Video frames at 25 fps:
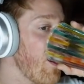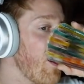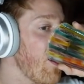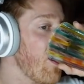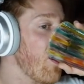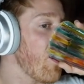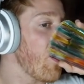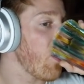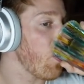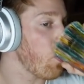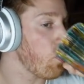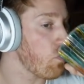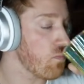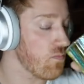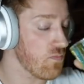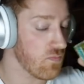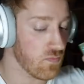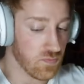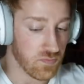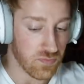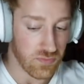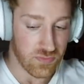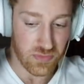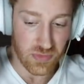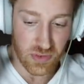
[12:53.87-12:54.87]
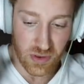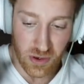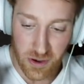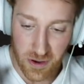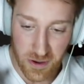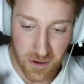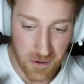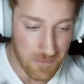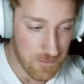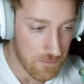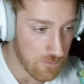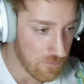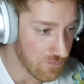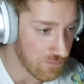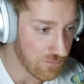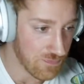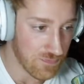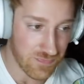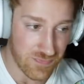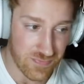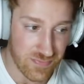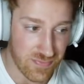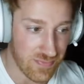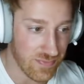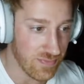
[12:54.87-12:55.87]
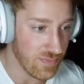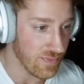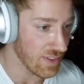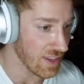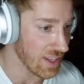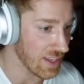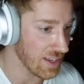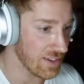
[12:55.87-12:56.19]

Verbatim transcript: Let me put that size purple like lean.